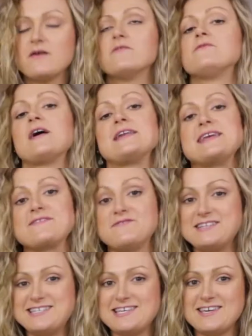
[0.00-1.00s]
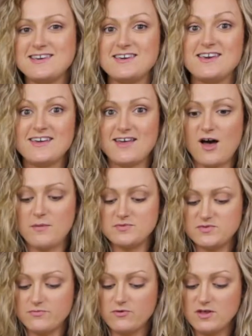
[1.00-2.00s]
fighting fatigue, and it
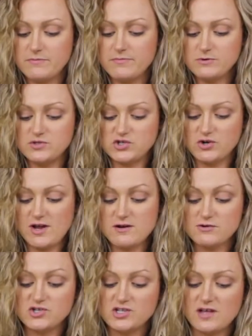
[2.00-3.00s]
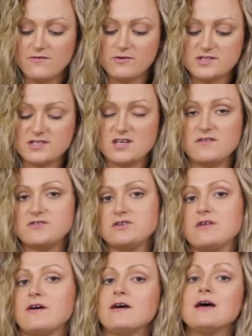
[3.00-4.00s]
helps really boost your energy levels and gives you
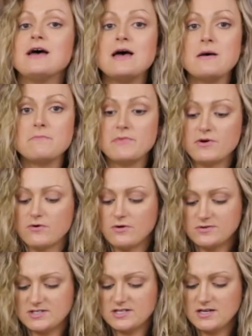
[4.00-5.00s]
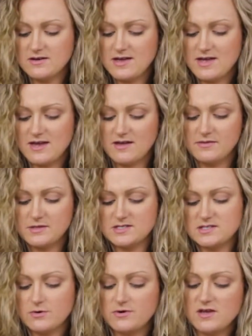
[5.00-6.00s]
the minerals and the
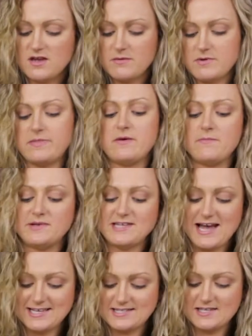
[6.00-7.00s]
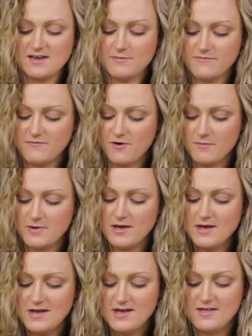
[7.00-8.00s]
sodium and the potassium from
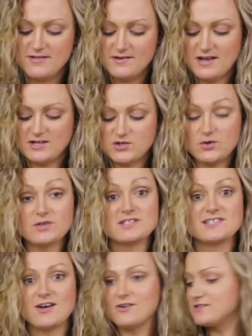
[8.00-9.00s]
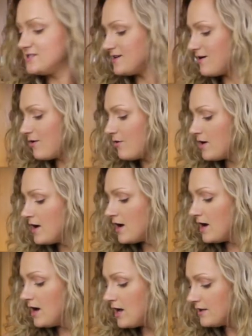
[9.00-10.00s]
the natural salt. So
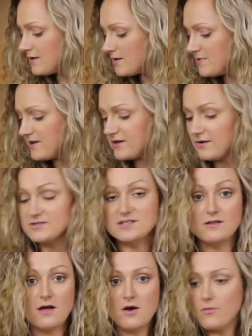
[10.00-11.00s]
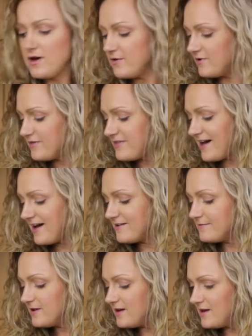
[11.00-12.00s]
a little bit goes a long way with that.
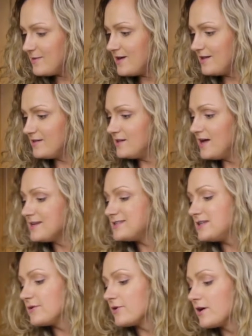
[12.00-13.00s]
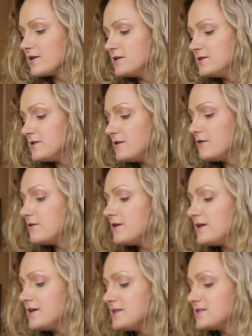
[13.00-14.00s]
And then the last thing we're gonna do
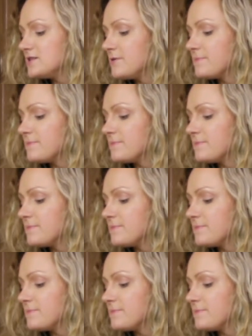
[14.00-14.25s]
is,